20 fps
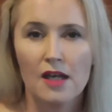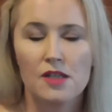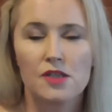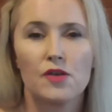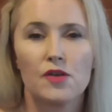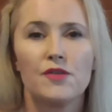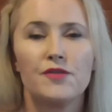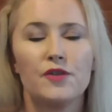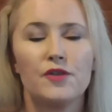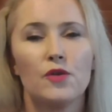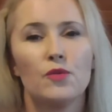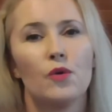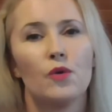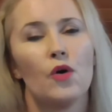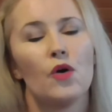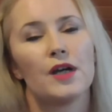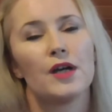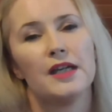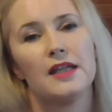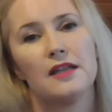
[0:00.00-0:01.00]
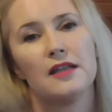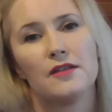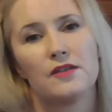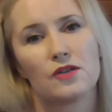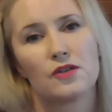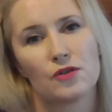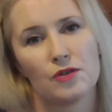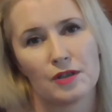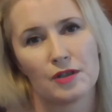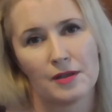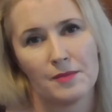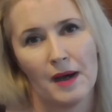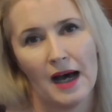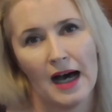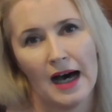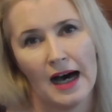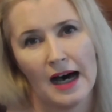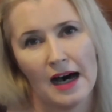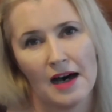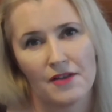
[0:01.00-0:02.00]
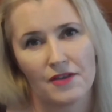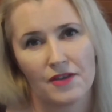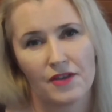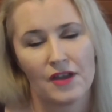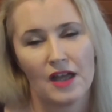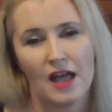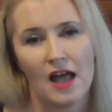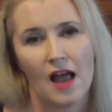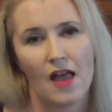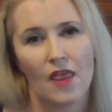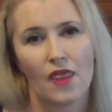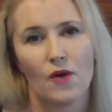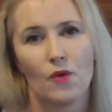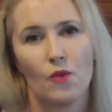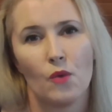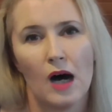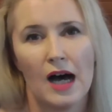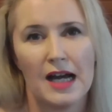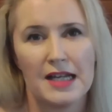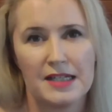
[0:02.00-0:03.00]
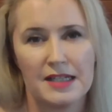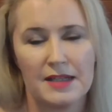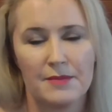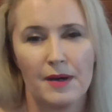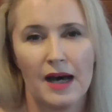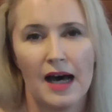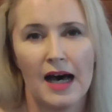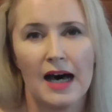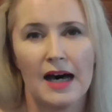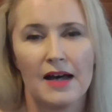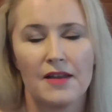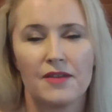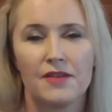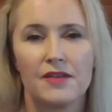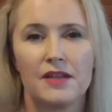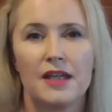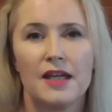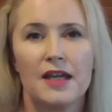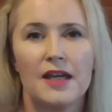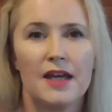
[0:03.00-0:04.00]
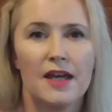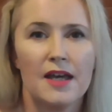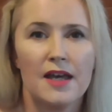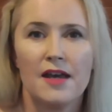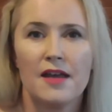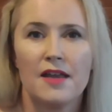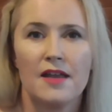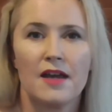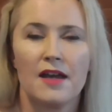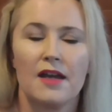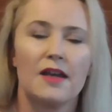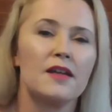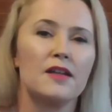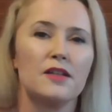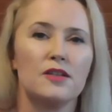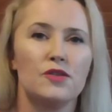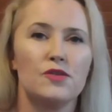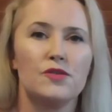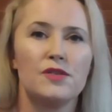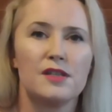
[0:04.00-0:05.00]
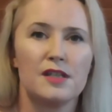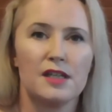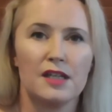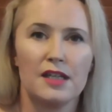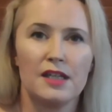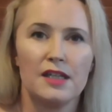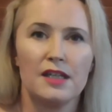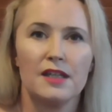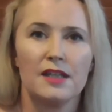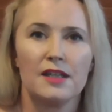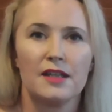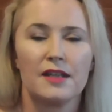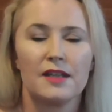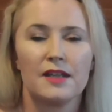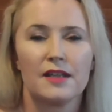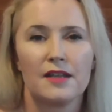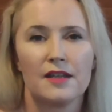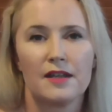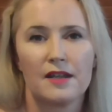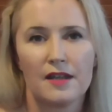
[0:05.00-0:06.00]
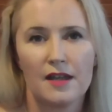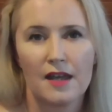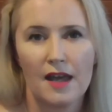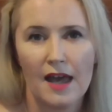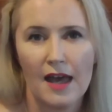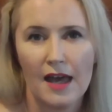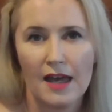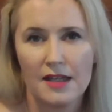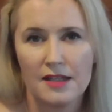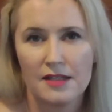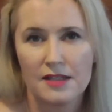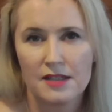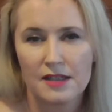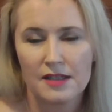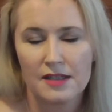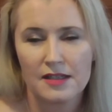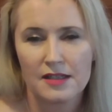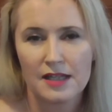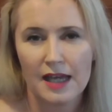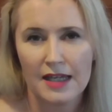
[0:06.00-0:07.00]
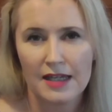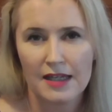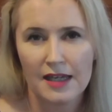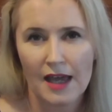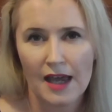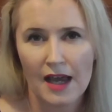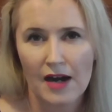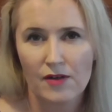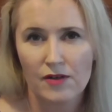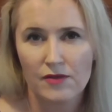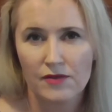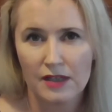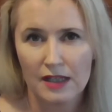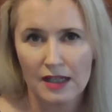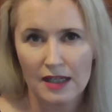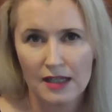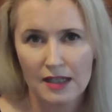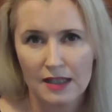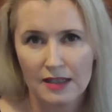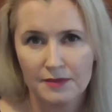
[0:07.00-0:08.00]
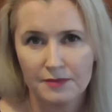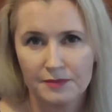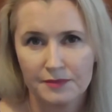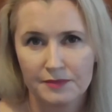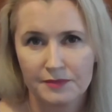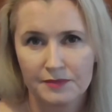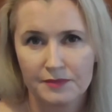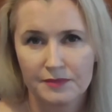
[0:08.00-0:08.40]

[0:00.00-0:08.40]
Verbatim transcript: So if you're walking the crooked path, the winding path, you see and take care of the inner